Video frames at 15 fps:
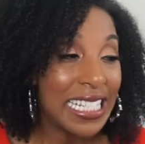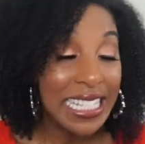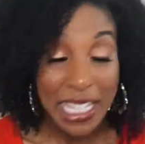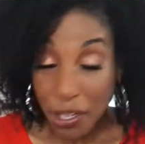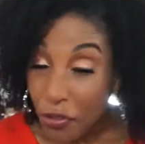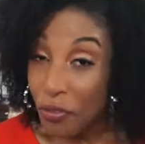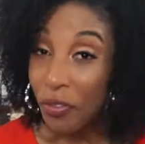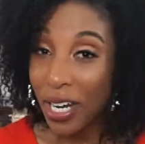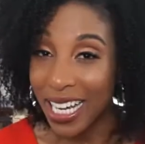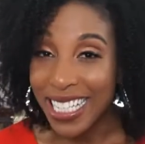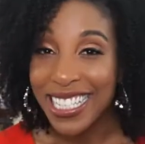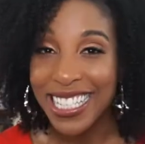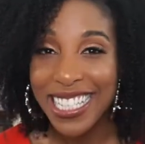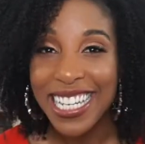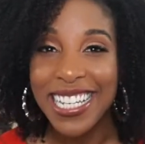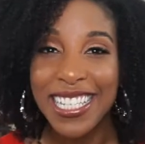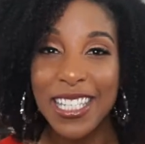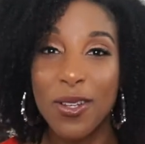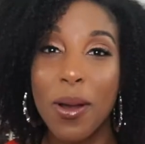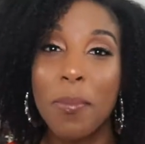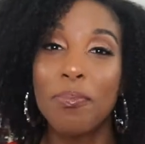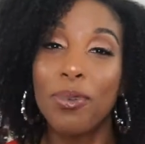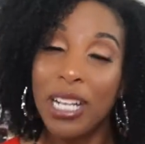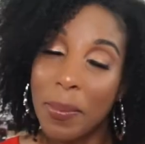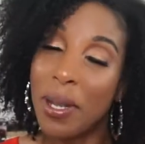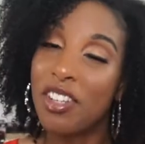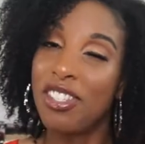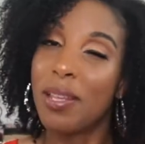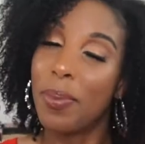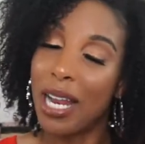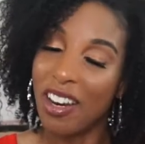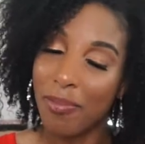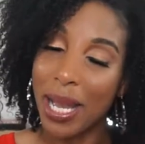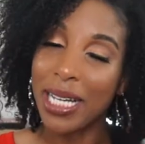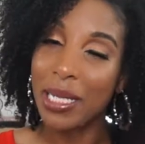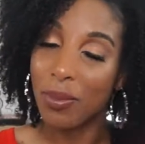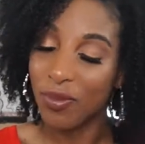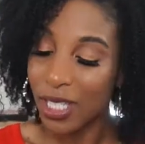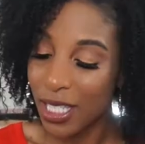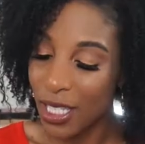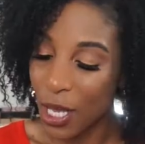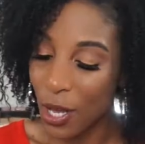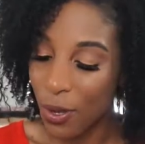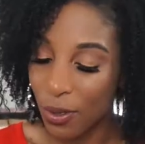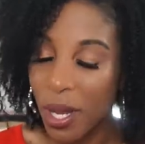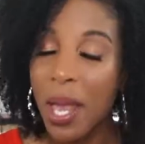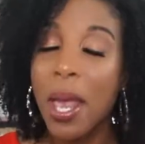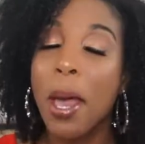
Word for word: different so i'm pretty much stepping out of my comfort zone